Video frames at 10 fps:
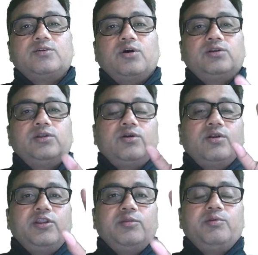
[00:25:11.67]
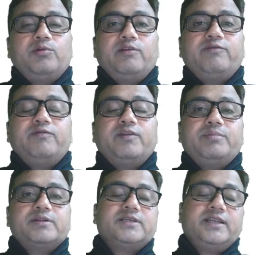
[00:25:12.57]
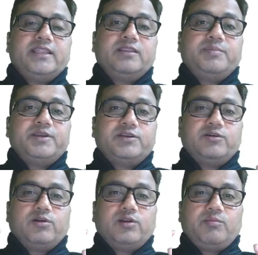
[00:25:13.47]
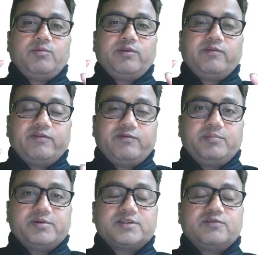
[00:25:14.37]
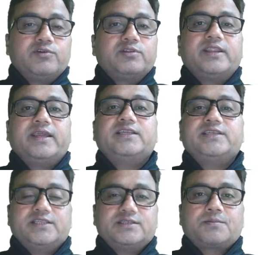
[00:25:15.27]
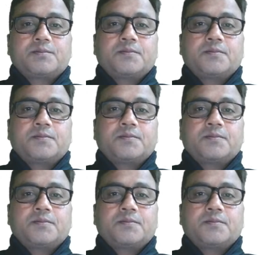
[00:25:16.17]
doctor contributed 50% and the patient contributed 50% for the negligence,